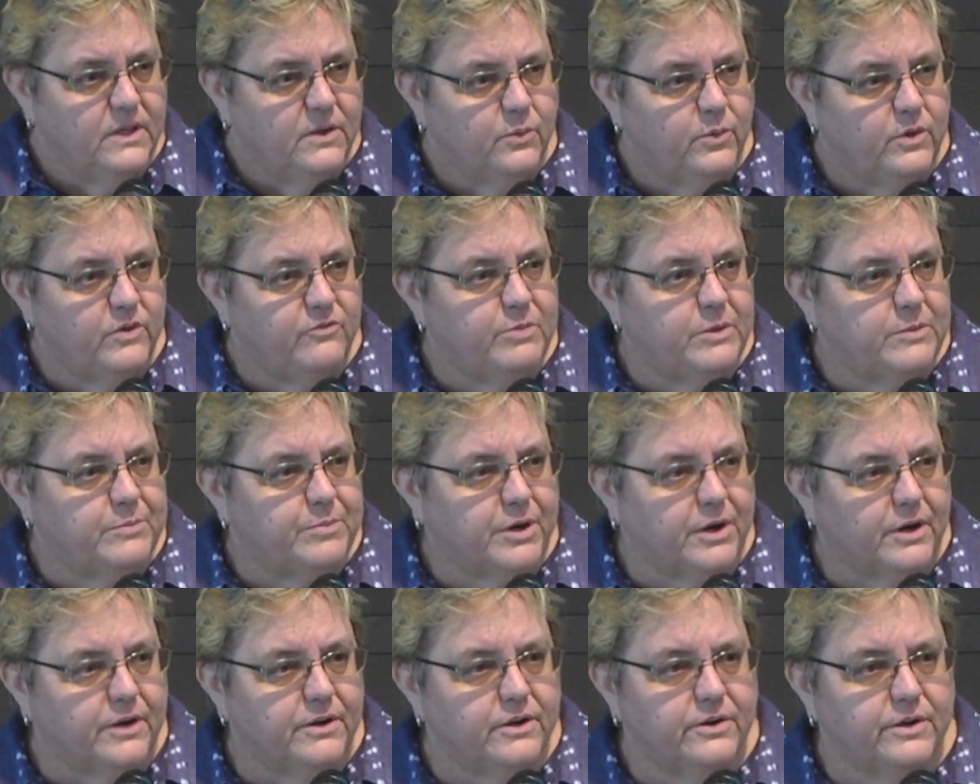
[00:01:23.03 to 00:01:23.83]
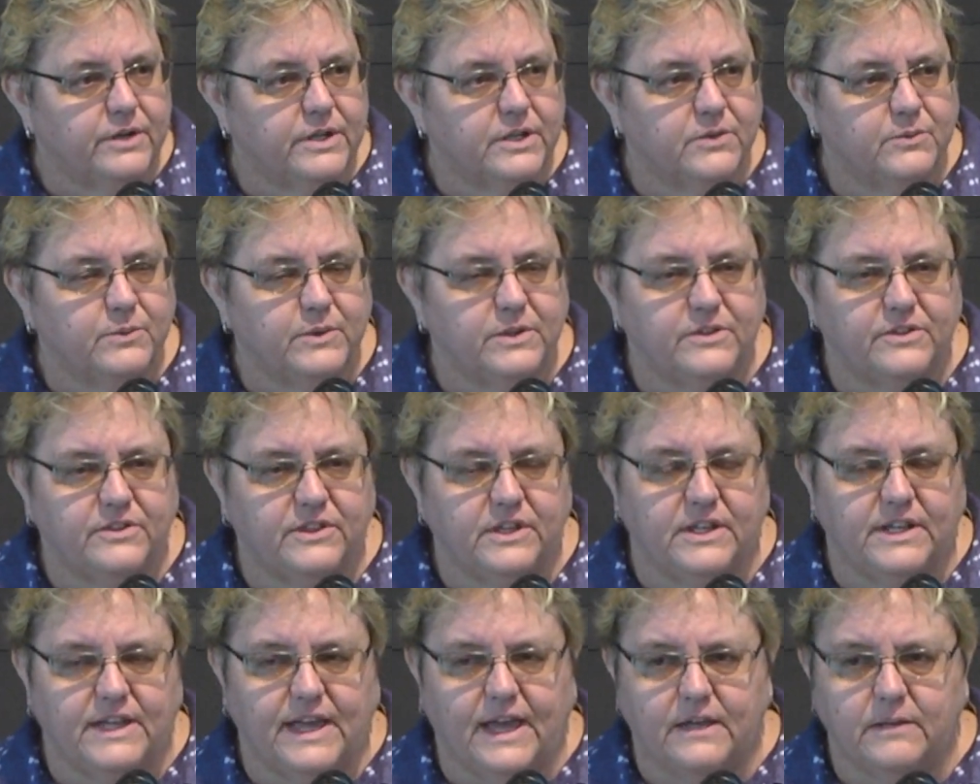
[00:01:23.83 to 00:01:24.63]
We've been partnering with
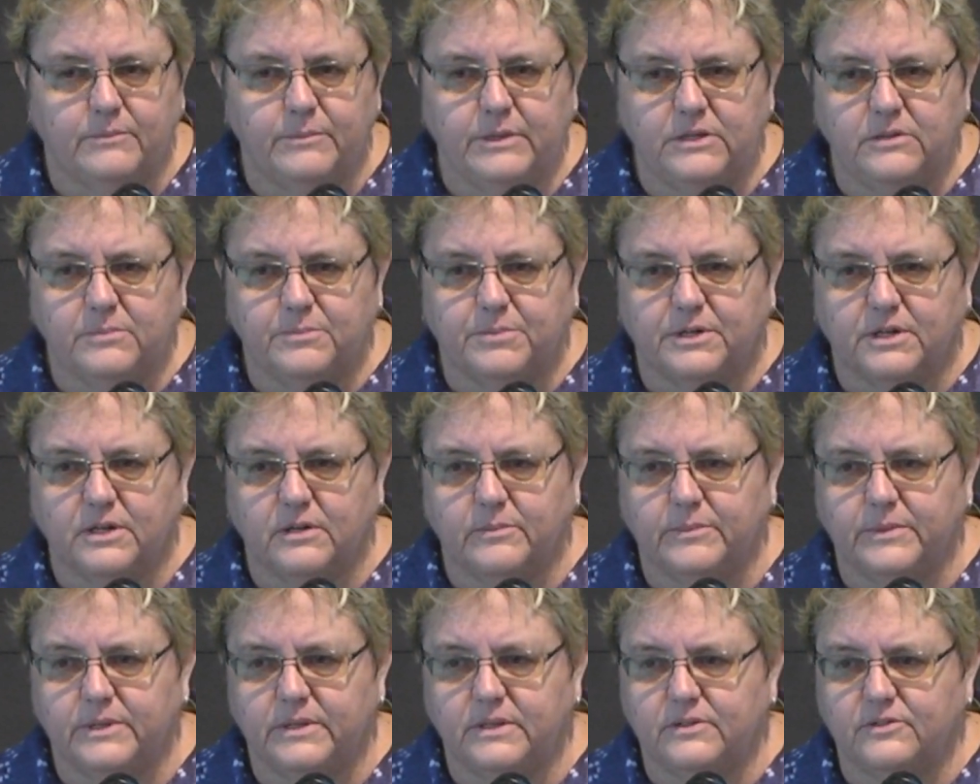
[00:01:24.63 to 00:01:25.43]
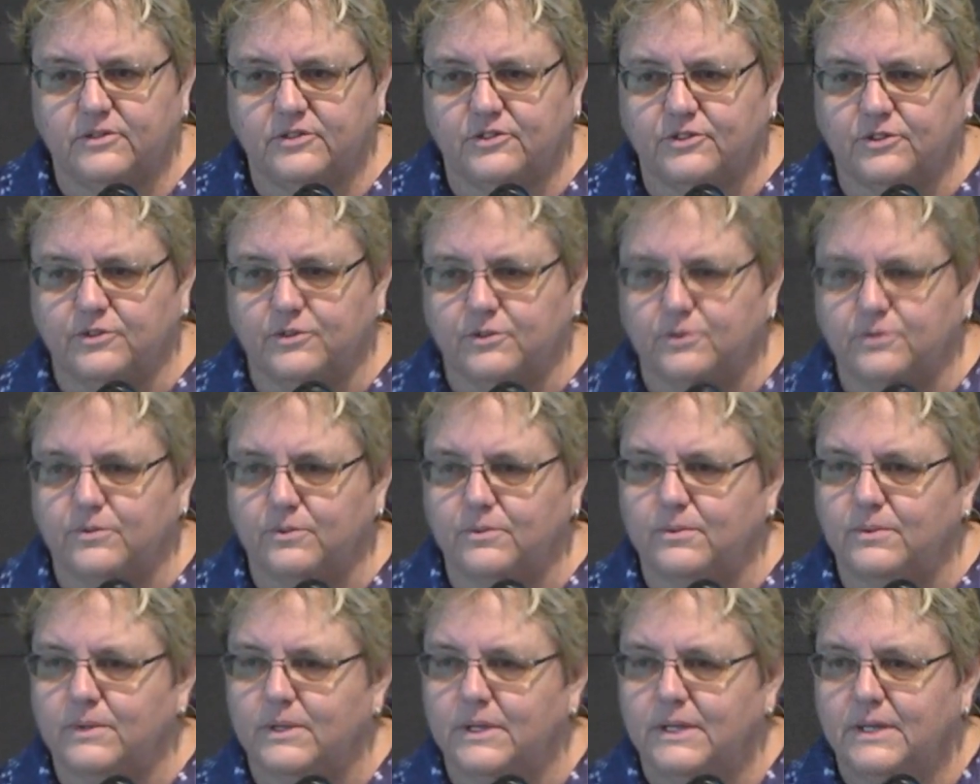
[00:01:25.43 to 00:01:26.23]
the anatomy department,
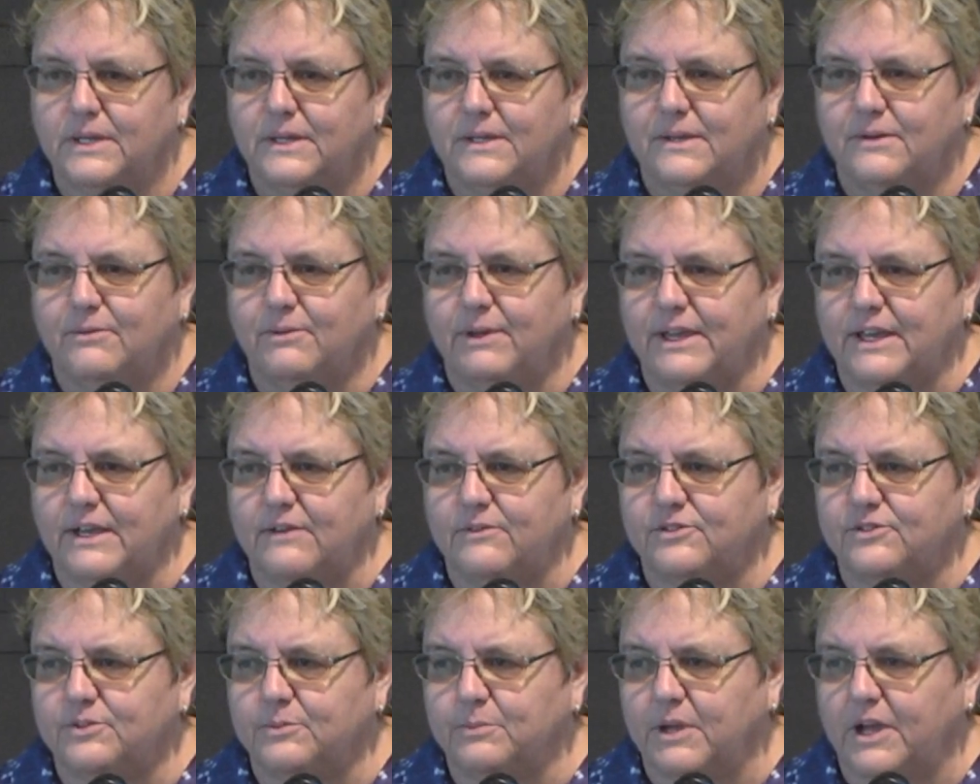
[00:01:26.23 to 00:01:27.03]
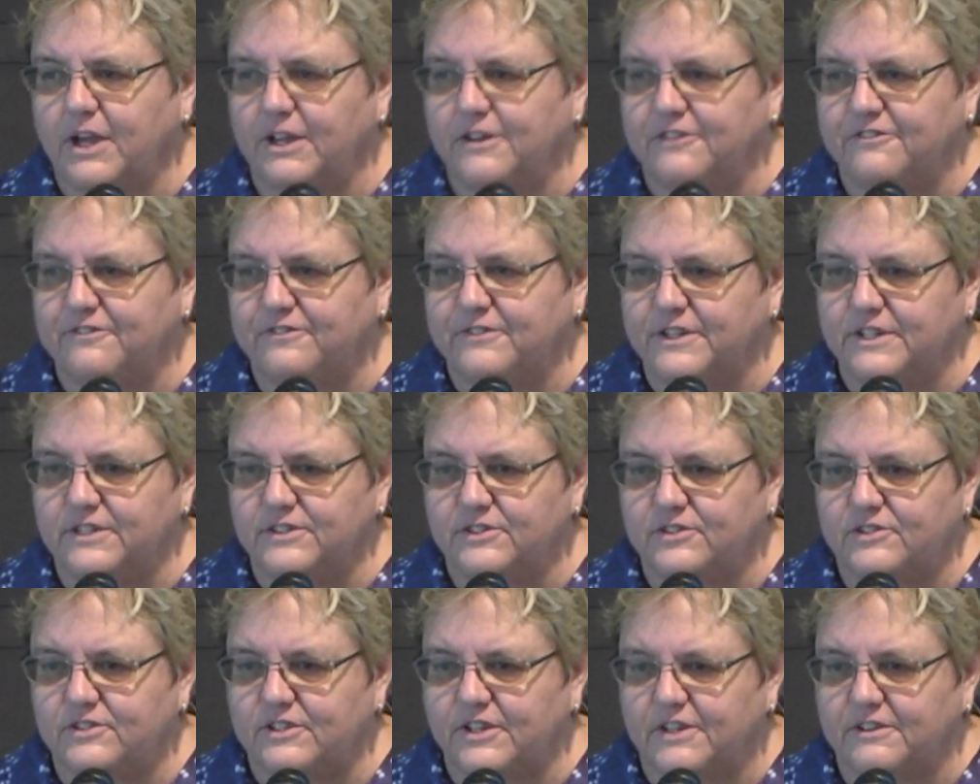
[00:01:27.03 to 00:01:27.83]
so we have some kind of fun
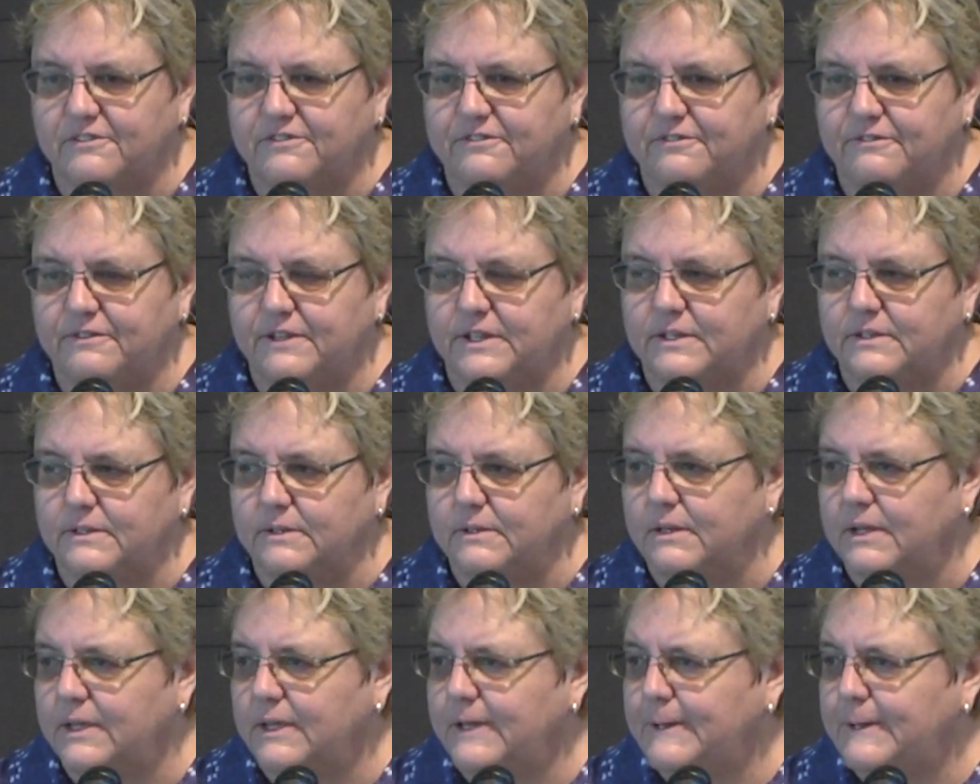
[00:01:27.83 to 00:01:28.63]
stuff and